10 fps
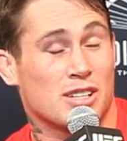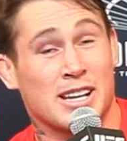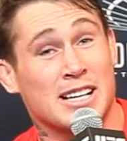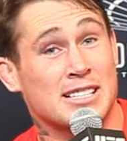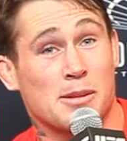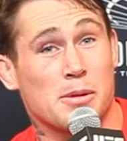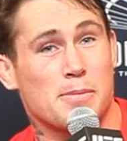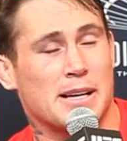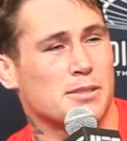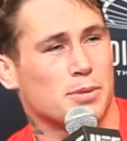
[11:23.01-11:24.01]
And next time we'd be
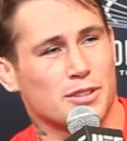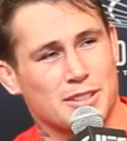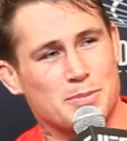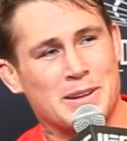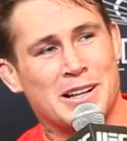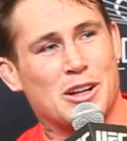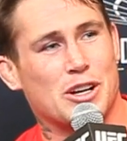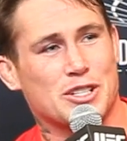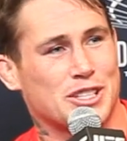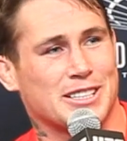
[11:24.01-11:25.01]
better. But there's been a lot
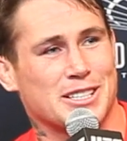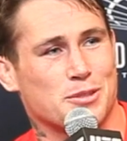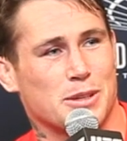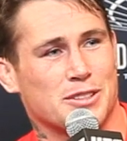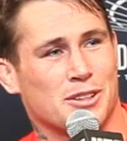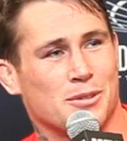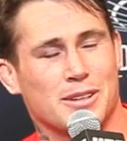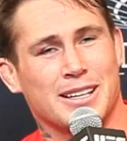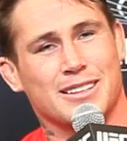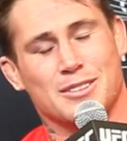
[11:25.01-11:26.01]
of shit this week. So
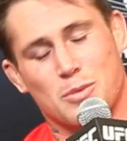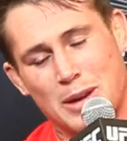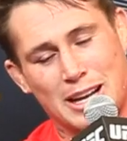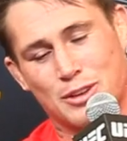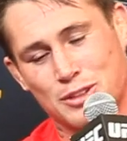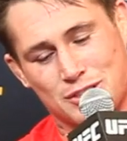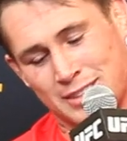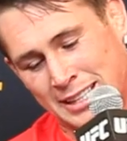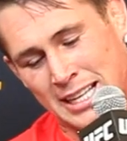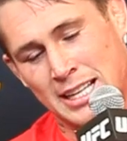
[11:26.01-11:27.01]
the weight cuts,
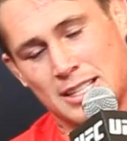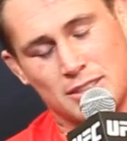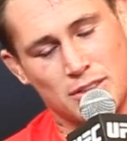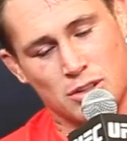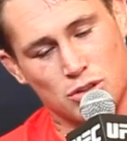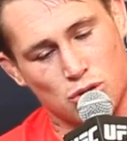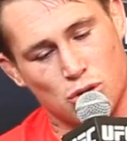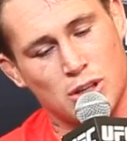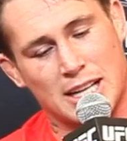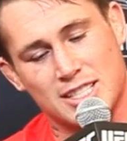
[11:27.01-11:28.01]
knees,
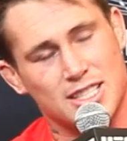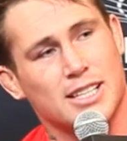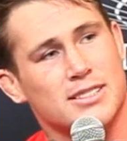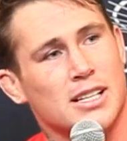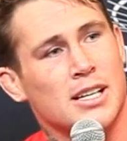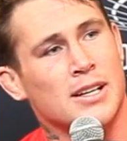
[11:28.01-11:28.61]
all that shit,